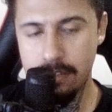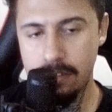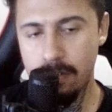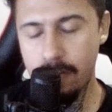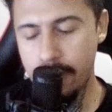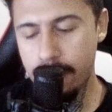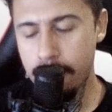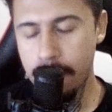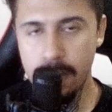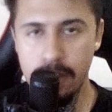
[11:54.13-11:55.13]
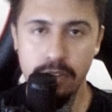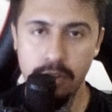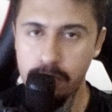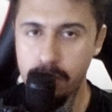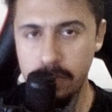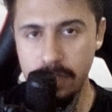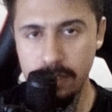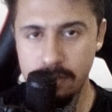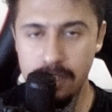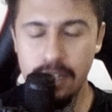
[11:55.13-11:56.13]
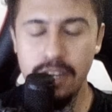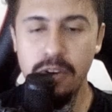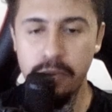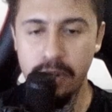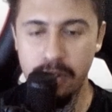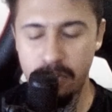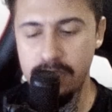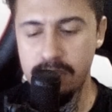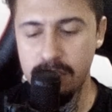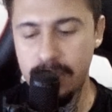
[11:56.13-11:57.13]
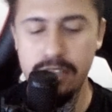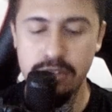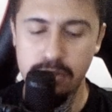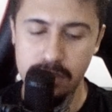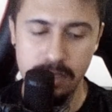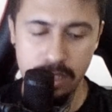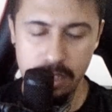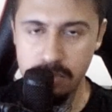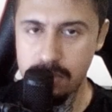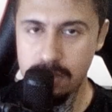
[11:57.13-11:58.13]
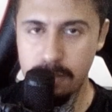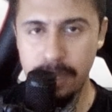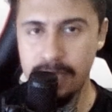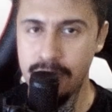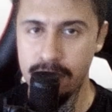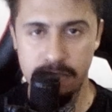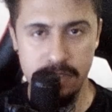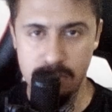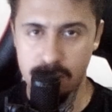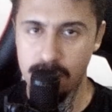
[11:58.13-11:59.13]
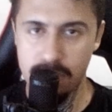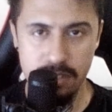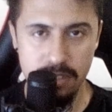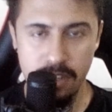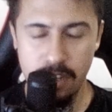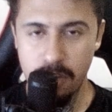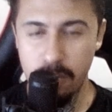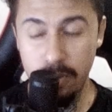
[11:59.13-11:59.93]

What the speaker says: right? Don't worry, we are going to get to details by the end of this course. We're